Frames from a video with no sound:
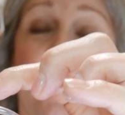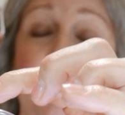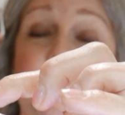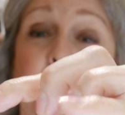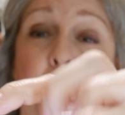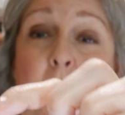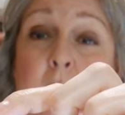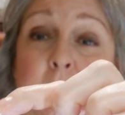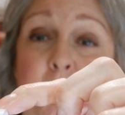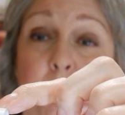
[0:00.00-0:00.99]
fast you
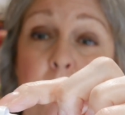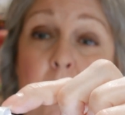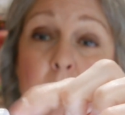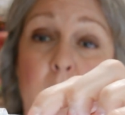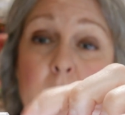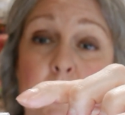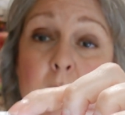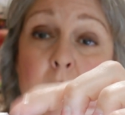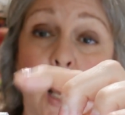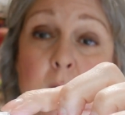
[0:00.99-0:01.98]
want it to
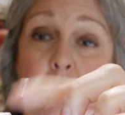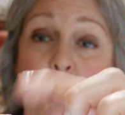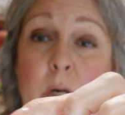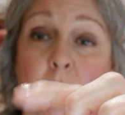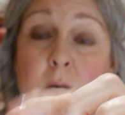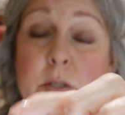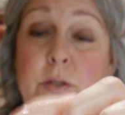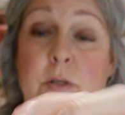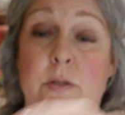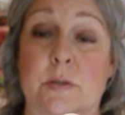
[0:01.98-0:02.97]
run, and I go ahead
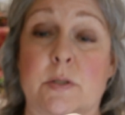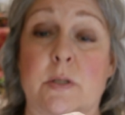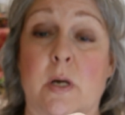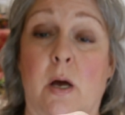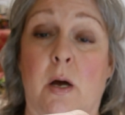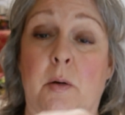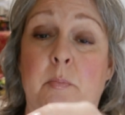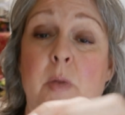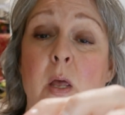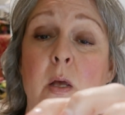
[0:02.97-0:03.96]
and just
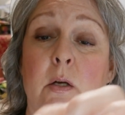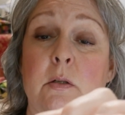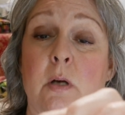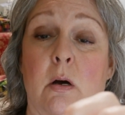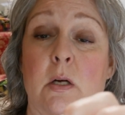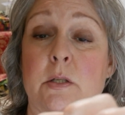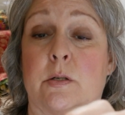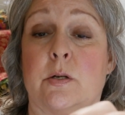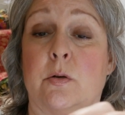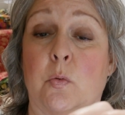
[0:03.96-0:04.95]

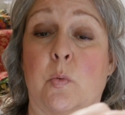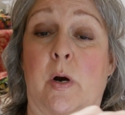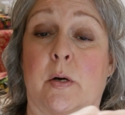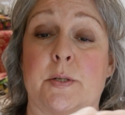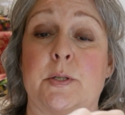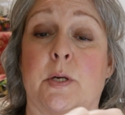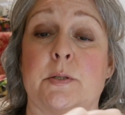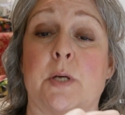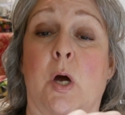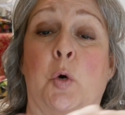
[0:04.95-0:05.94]
not do where it
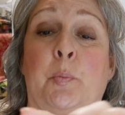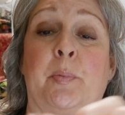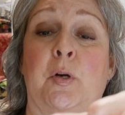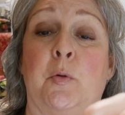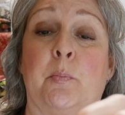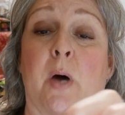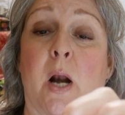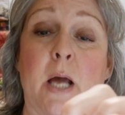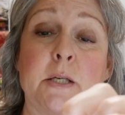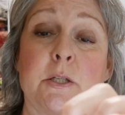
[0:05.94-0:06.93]
says open,
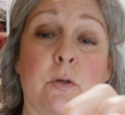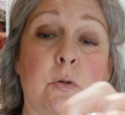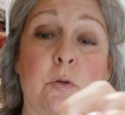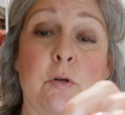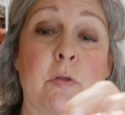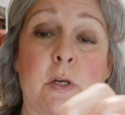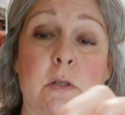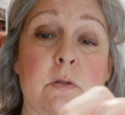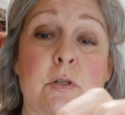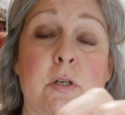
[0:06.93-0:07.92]
but I do
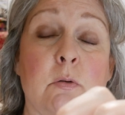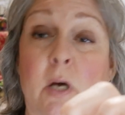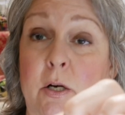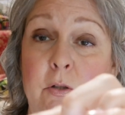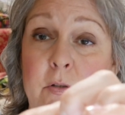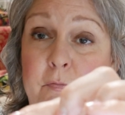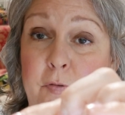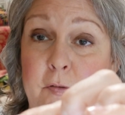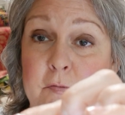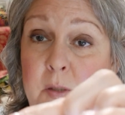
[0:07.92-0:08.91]
the
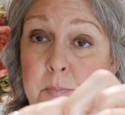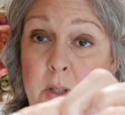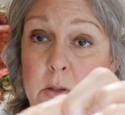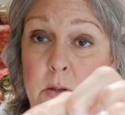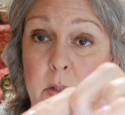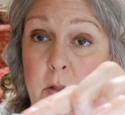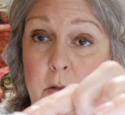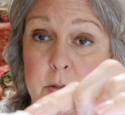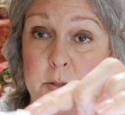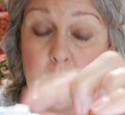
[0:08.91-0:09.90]
250
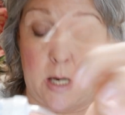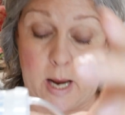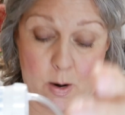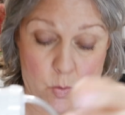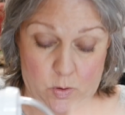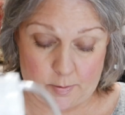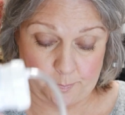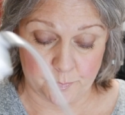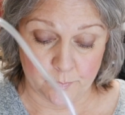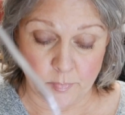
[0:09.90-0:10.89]
milliliters an
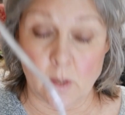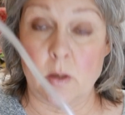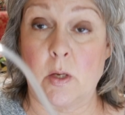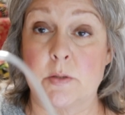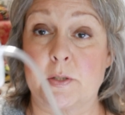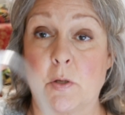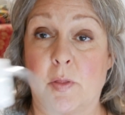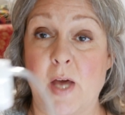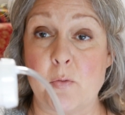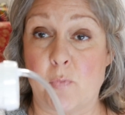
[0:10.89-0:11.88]
hour. And
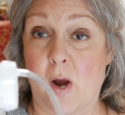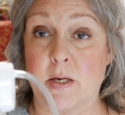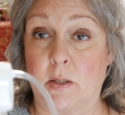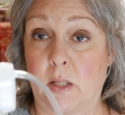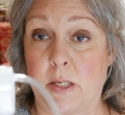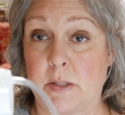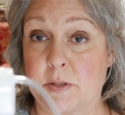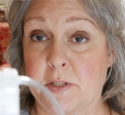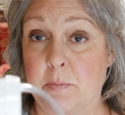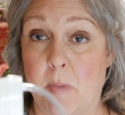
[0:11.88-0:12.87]
so that
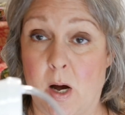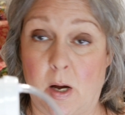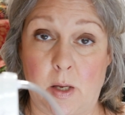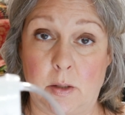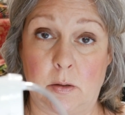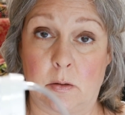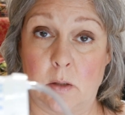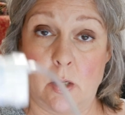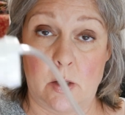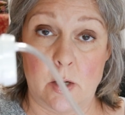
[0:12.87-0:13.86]
regulates my